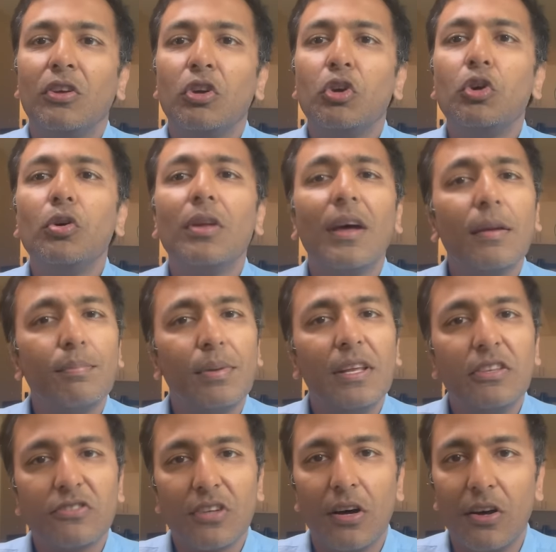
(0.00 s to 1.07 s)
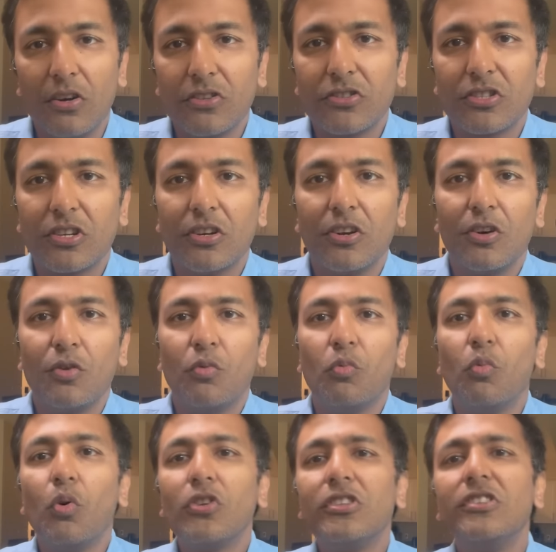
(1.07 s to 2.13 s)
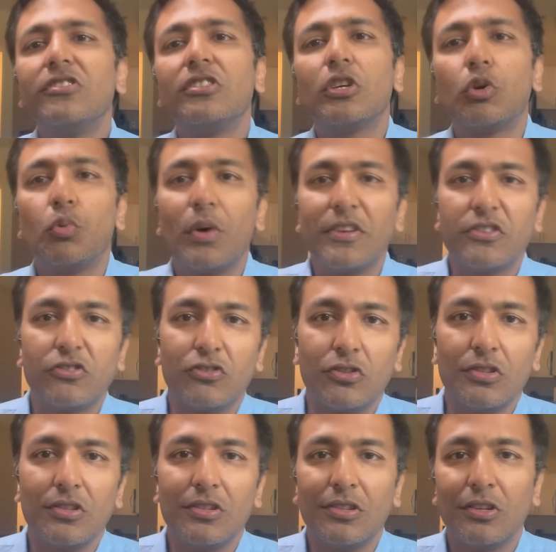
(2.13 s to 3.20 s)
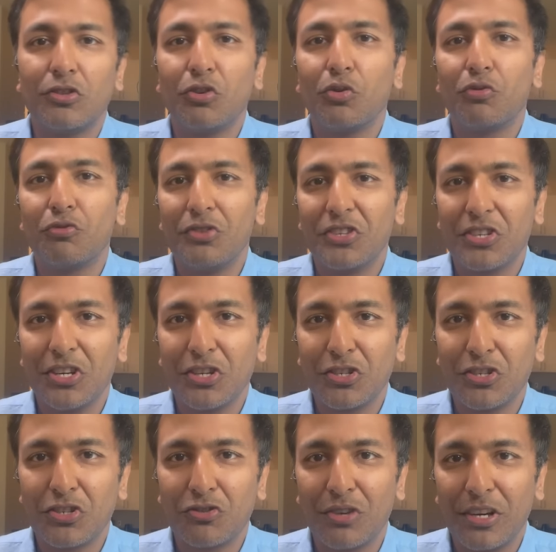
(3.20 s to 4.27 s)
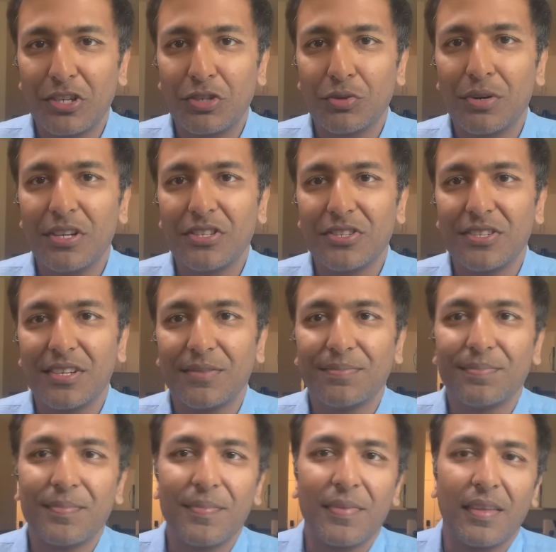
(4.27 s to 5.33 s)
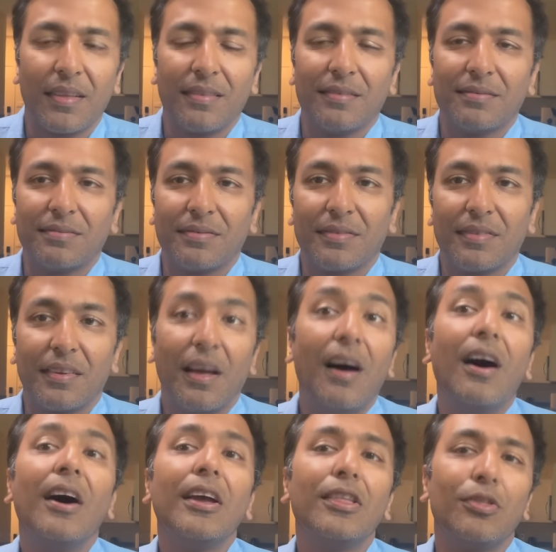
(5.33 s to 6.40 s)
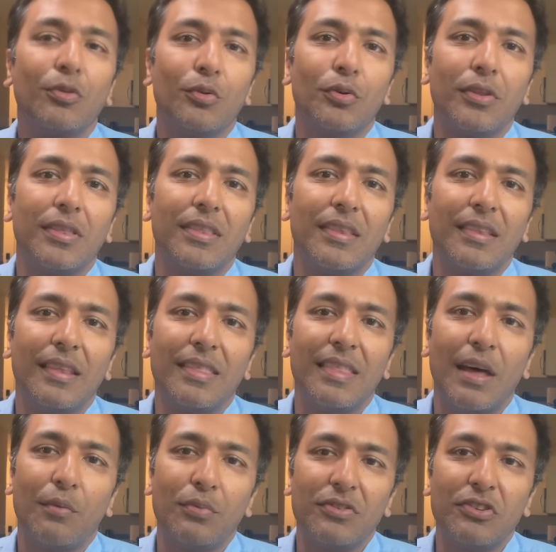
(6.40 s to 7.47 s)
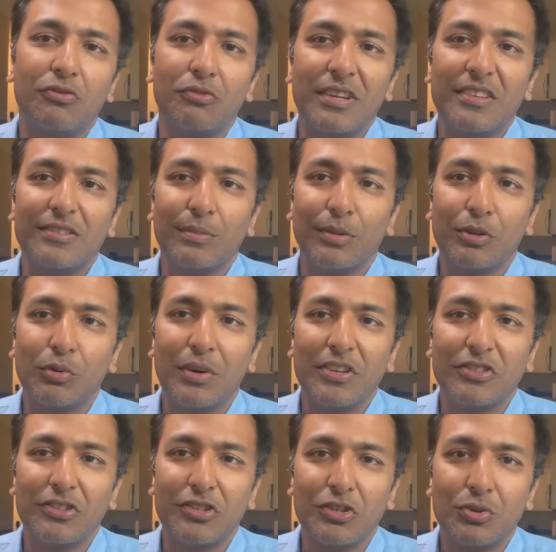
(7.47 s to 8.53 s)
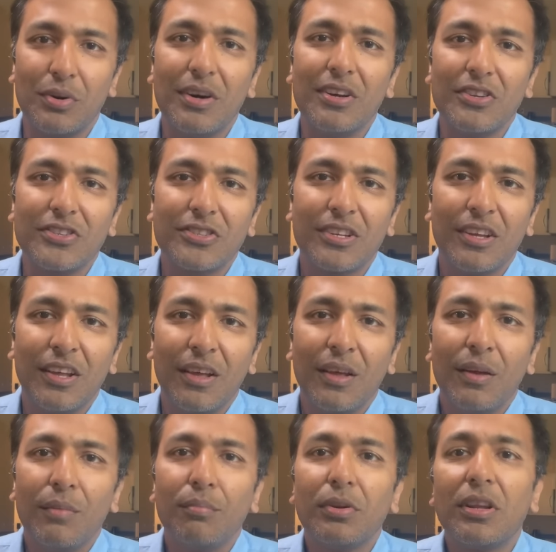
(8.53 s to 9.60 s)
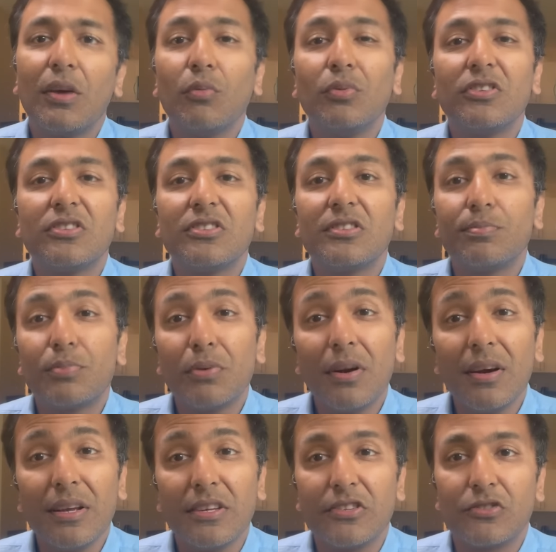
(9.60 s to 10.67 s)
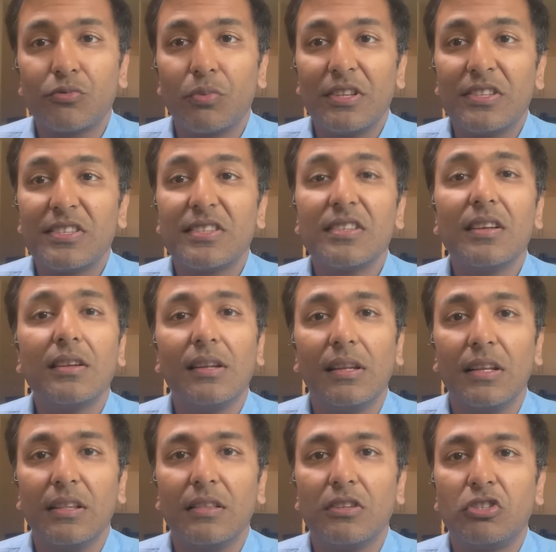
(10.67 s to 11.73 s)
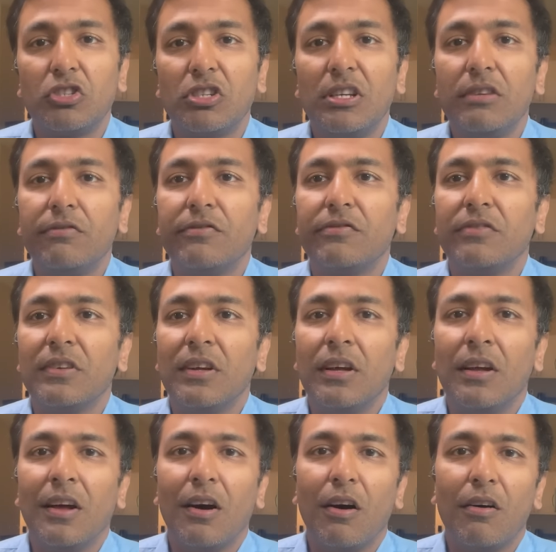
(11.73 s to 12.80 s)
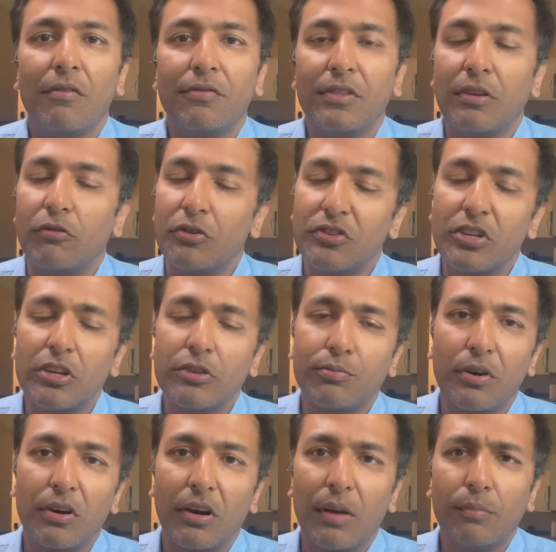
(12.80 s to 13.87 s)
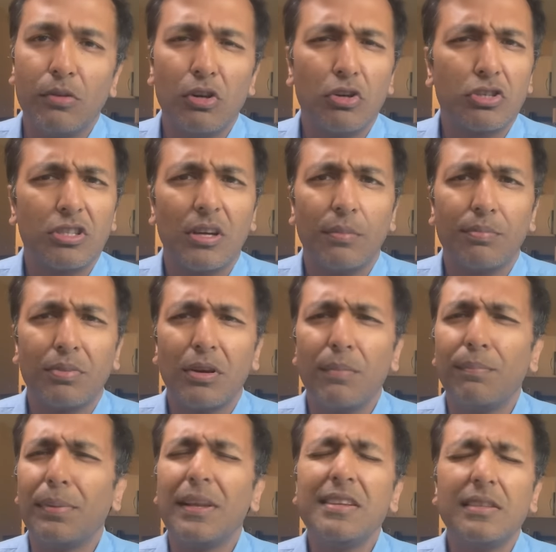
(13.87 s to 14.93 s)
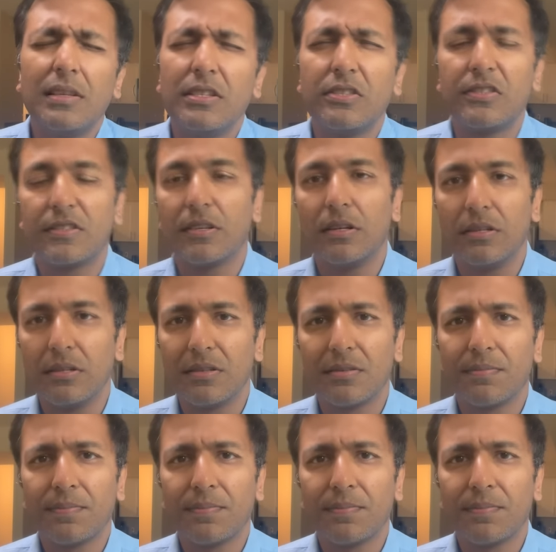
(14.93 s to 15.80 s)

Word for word: Could I please ask what is the question that your research is trying to answer? I thought that that was a reasonable question to ask, but I was surprised when suddenly the chief of the research program looked up completely stunned.